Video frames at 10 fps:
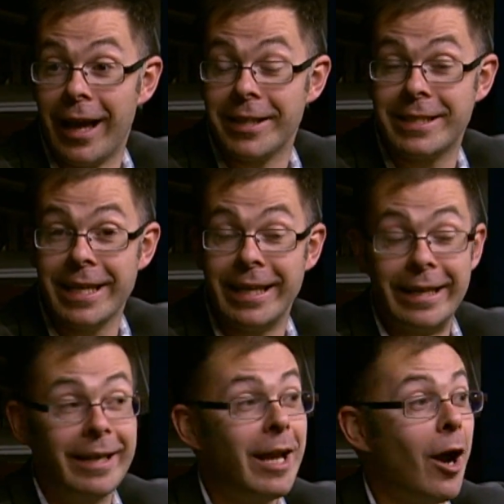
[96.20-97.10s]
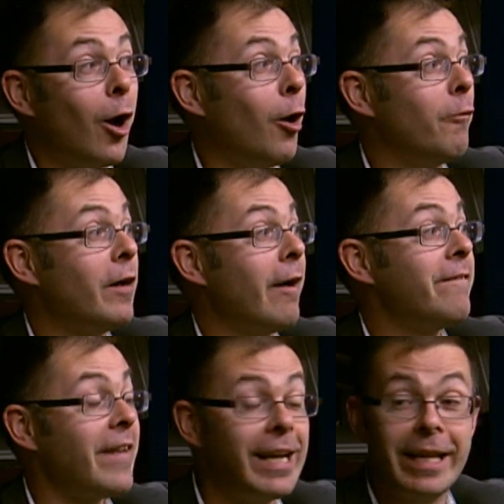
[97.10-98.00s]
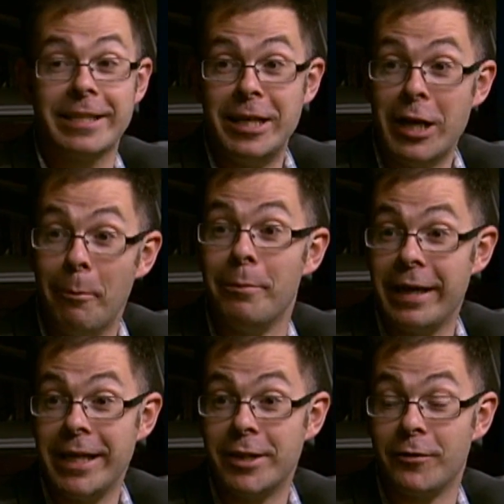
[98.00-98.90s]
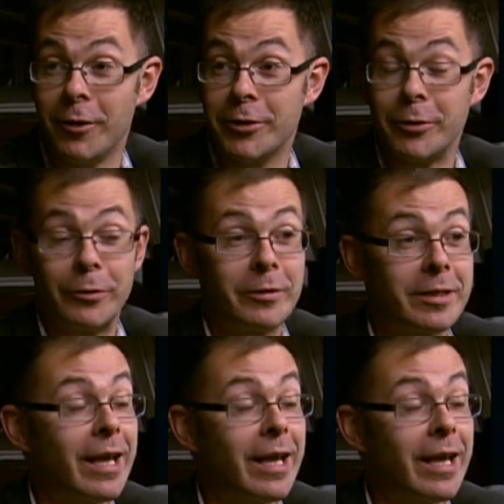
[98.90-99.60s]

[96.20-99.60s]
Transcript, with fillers: uh, sin of uh, failing to number his fossils,